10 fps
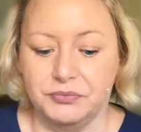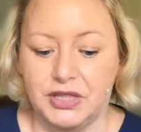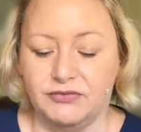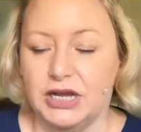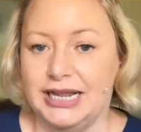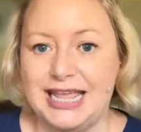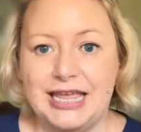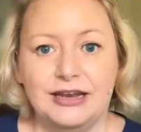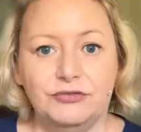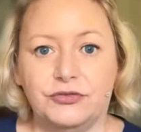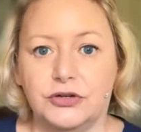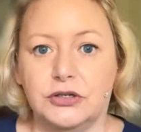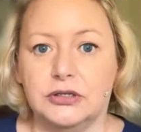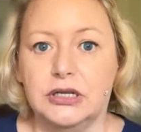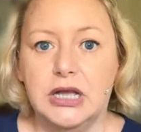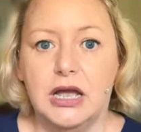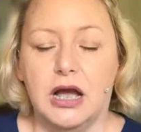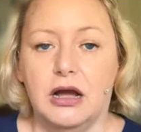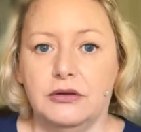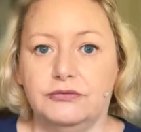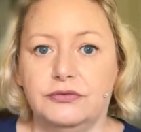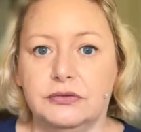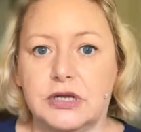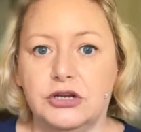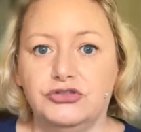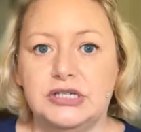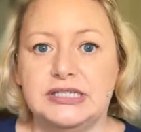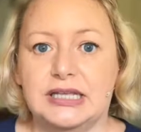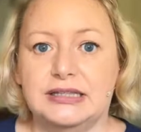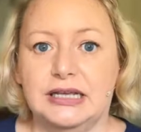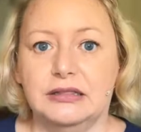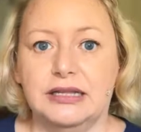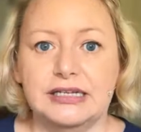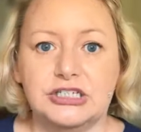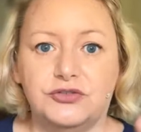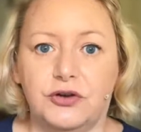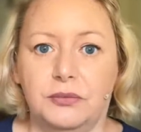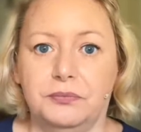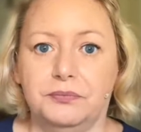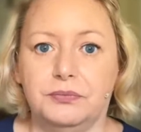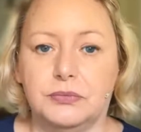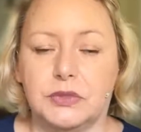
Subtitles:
They've got a handful of countries that they list from